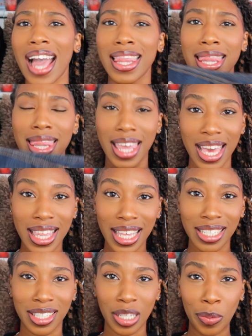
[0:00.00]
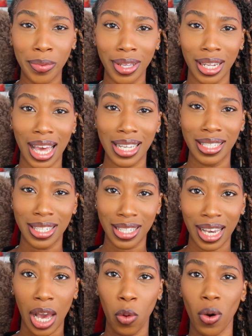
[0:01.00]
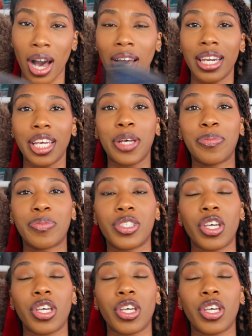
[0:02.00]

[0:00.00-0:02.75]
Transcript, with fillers: I think that someone like DIY'd it.